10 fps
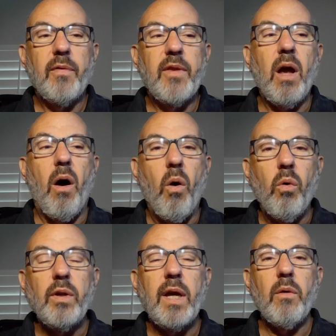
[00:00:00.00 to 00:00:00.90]
The
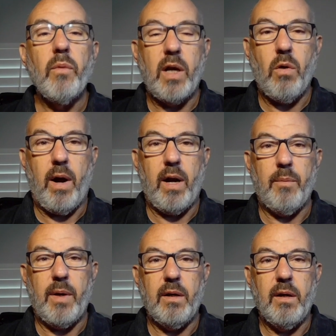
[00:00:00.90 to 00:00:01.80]
only
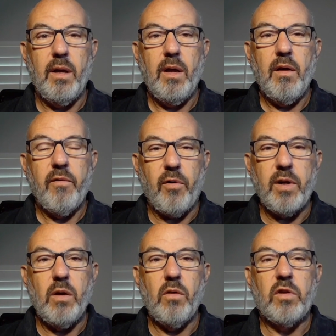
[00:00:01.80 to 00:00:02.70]
requirement for
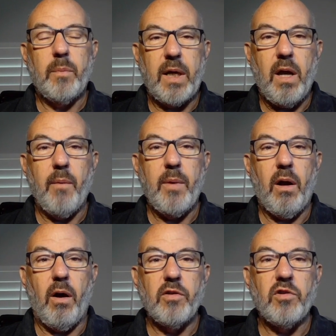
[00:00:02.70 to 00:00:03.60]
you to become an
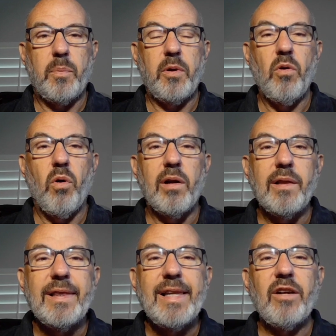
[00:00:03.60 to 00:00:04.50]
entrepreneur
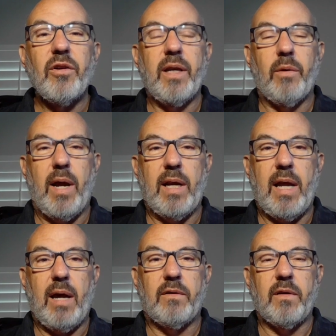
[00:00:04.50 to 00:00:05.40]
literally right
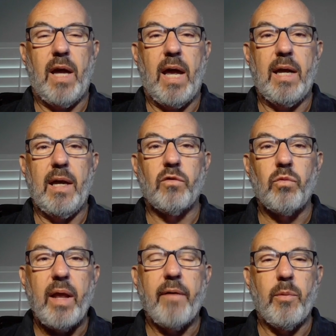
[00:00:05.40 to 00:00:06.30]
now today is
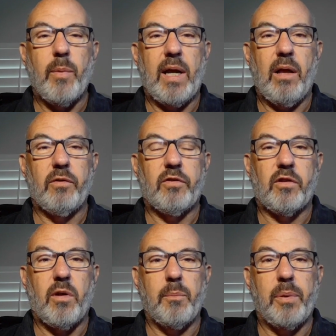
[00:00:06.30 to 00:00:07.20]
while everybody else is
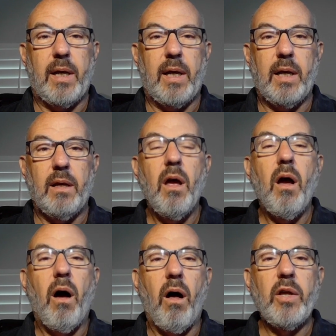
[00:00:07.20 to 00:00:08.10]
complaining,
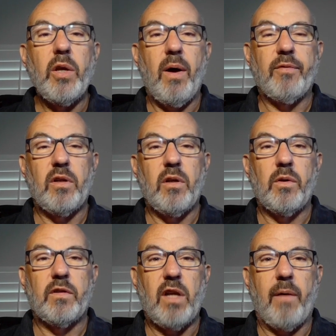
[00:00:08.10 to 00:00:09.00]
all you have to do
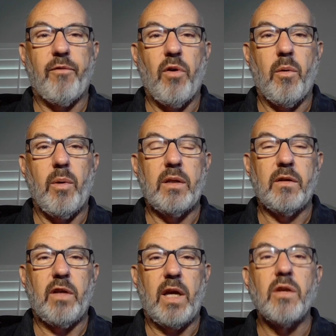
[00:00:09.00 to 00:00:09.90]
is step forward
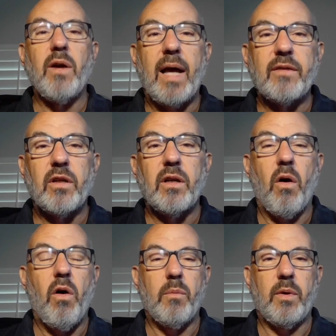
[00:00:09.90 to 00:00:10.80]
and say, you guys can
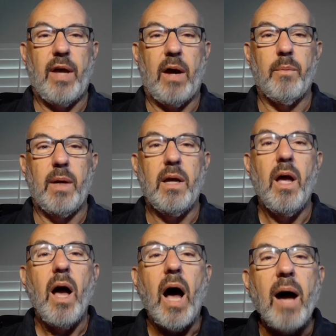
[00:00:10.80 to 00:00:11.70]
go home without me.
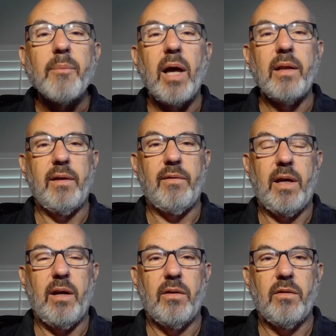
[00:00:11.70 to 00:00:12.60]
I'm not
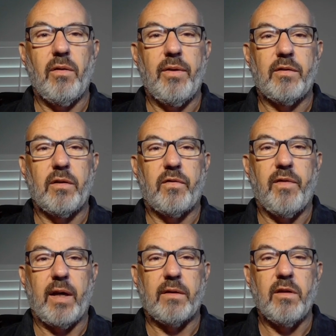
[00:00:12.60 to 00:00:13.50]
leaving here until this is
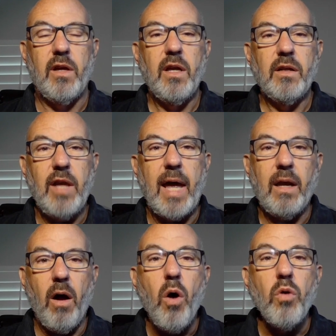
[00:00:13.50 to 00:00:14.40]
fixed.
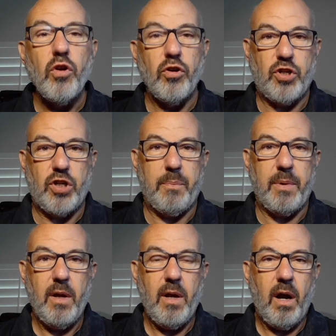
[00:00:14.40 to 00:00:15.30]
Take ownership
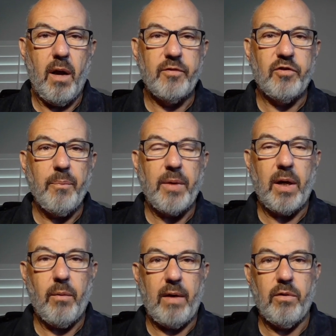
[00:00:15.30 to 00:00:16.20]
of
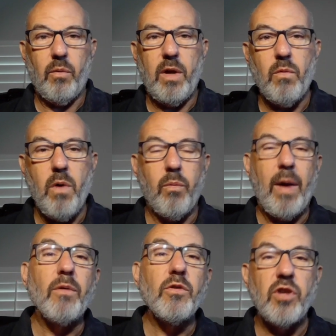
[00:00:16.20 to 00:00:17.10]
something
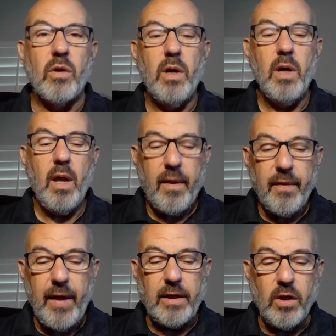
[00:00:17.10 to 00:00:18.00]
around you
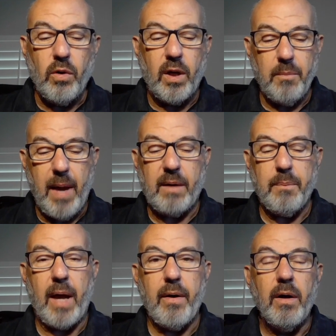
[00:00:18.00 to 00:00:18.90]
that you can make
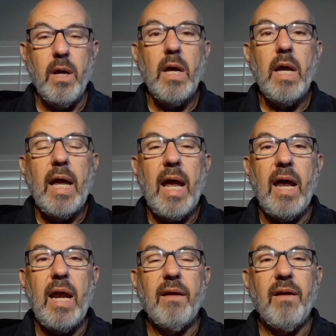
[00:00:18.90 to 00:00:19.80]
better.
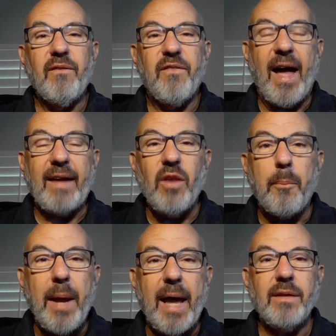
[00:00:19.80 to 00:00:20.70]
And in fact, the
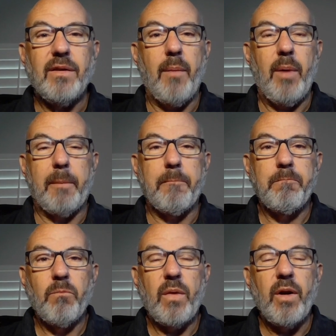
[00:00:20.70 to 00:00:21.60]
pandemic,
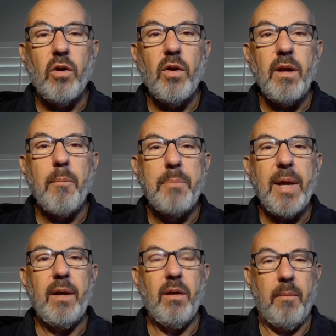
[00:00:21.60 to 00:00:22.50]
there couldn't have
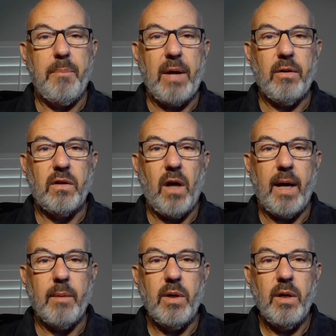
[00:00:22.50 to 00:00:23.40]
been a better
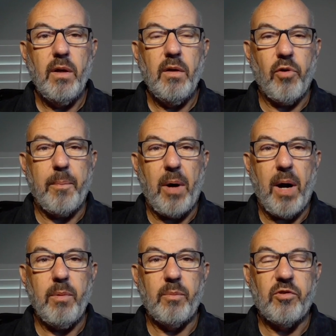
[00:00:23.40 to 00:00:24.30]
time for
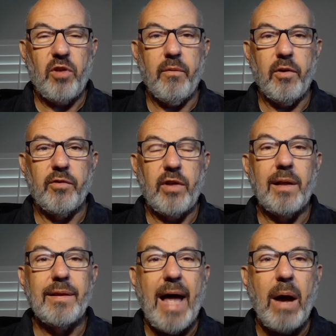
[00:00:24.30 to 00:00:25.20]
problem solvers and
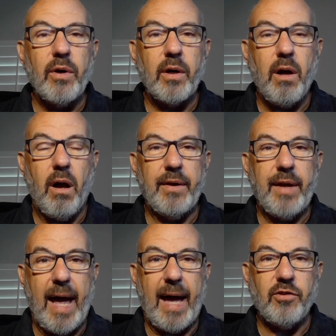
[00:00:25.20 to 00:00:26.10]
a louder call
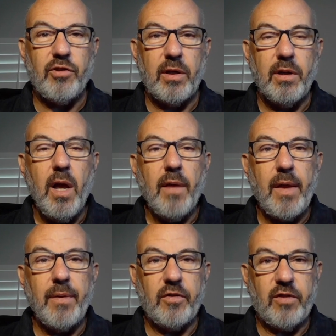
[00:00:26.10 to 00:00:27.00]
to action
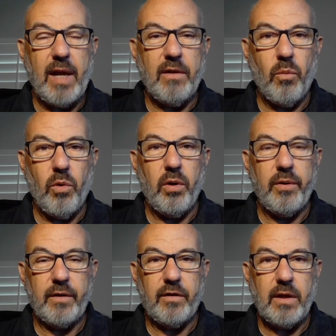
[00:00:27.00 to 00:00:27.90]
than the state the
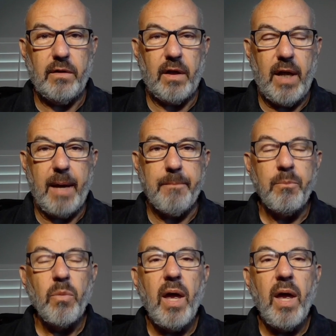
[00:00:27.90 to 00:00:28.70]
world is in today.